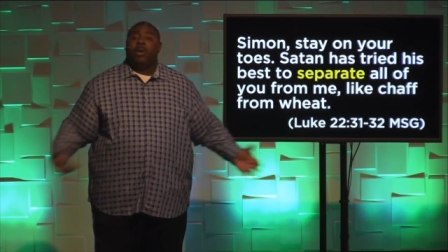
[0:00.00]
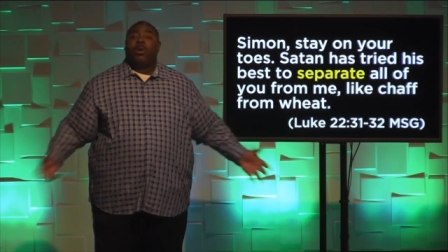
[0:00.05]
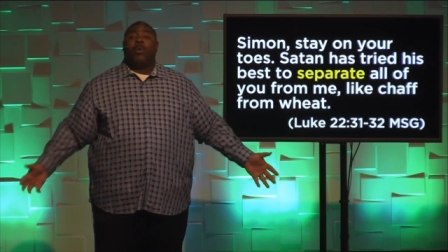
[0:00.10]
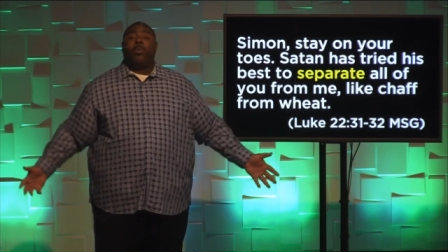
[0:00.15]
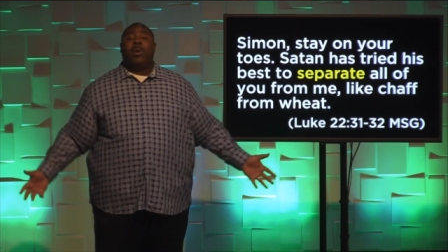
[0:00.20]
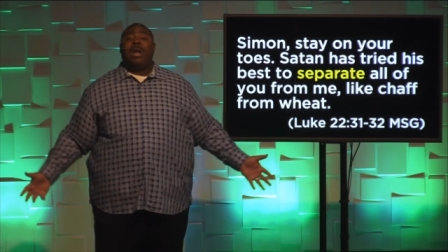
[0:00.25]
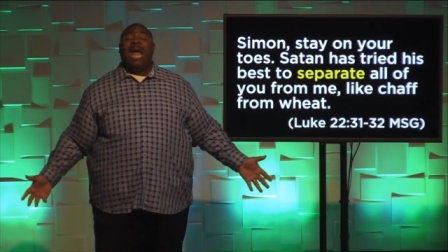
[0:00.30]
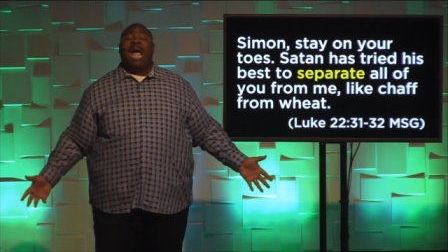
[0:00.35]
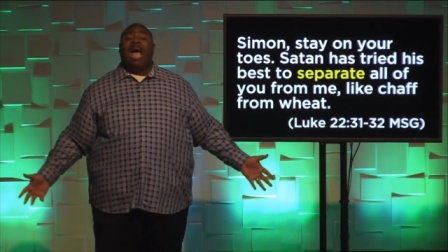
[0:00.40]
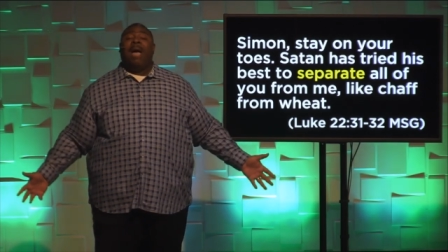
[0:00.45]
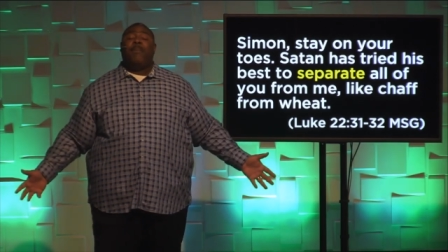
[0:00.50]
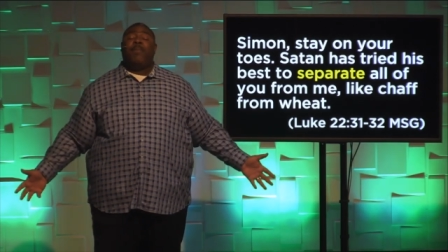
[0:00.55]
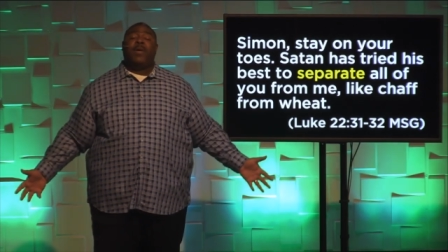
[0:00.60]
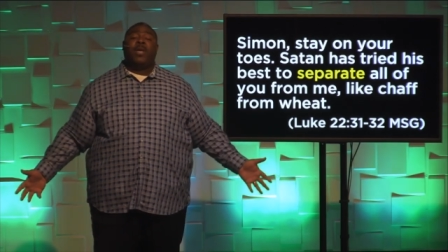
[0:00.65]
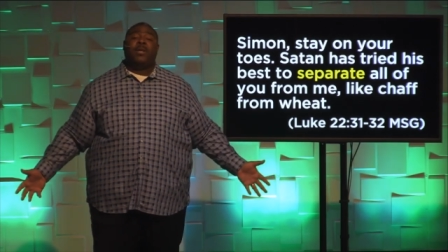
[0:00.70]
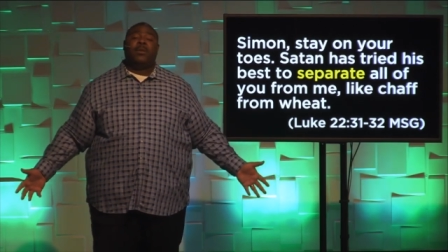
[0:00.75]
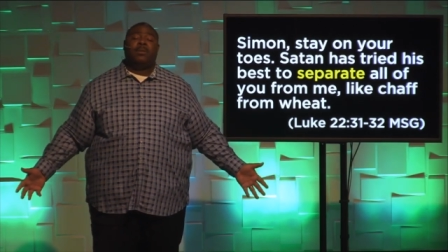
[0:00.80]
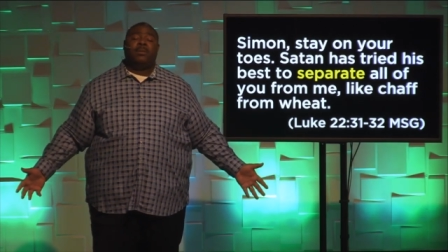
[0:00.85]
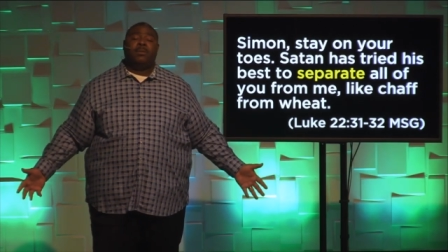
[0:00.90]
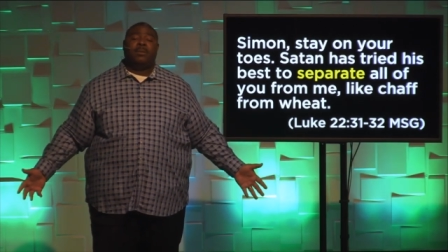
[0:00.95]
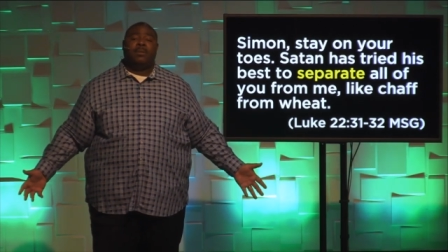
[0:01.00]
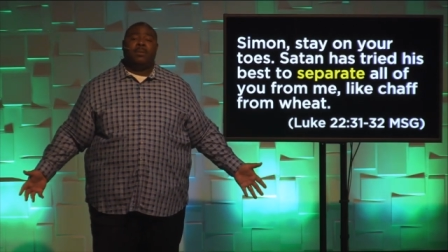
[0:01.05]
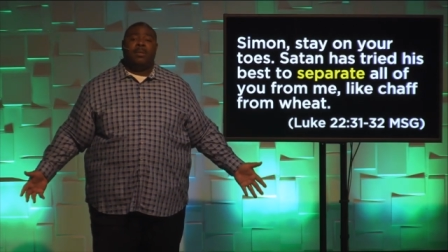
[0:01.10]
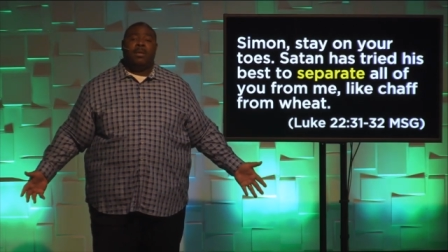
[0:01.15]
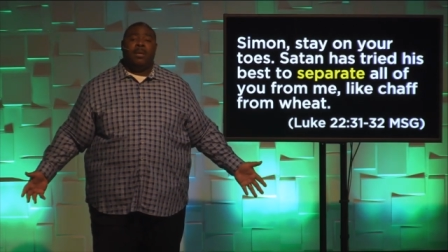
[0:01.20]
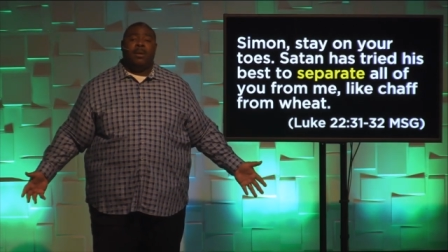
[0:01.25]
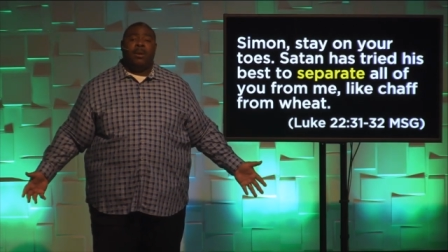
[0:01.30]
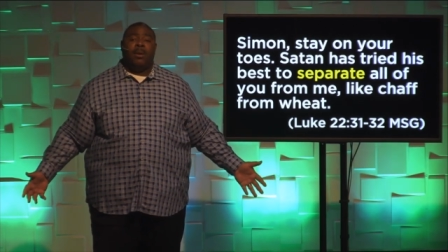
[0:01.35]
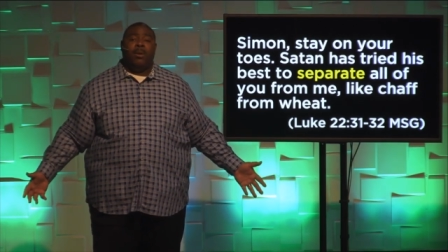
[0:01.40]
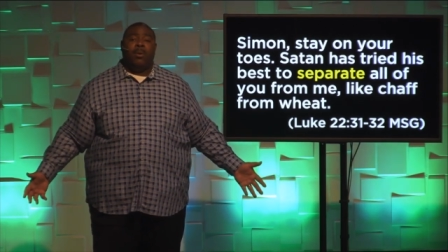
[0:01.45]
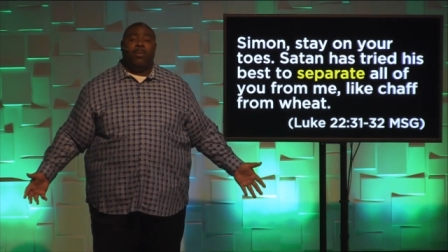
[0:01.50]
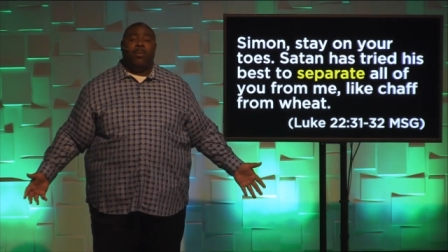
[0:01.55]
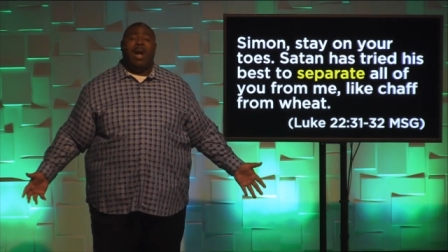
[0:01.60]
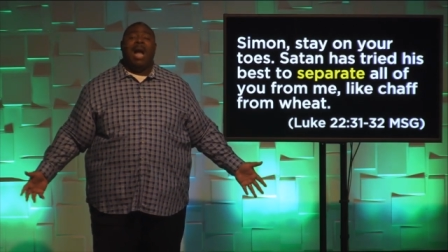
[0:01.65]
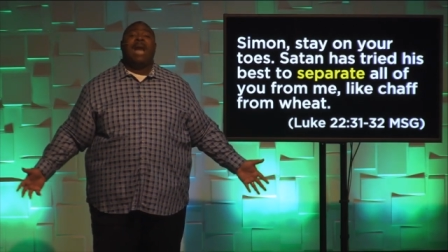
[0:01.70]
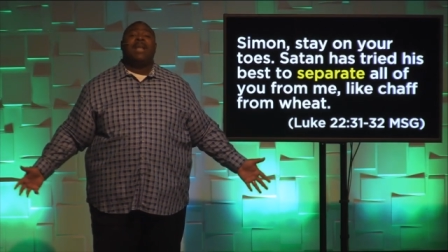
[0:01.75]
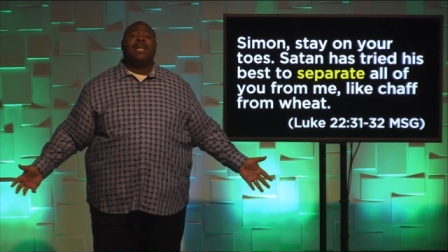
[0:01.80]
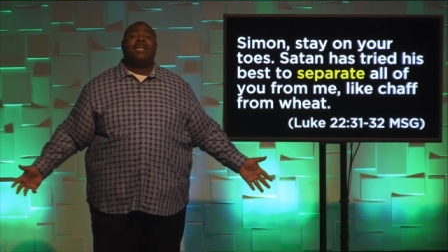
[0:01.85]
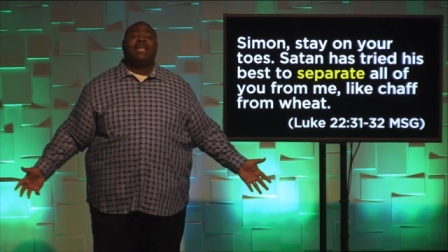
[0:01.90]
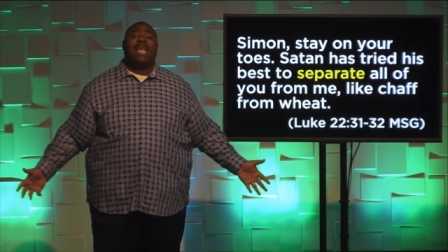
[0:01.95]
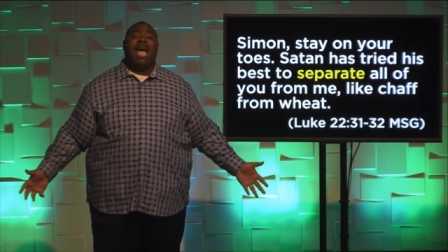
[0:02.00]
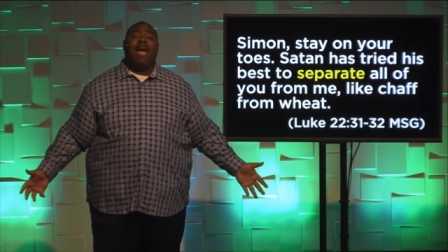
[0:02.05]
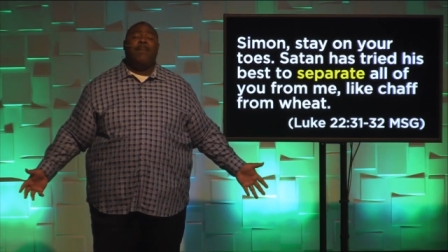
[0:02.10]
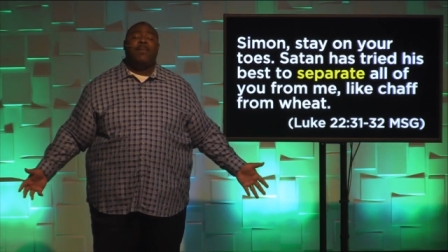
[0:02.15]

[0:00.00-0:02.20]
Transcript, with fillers: What happened? Why this happened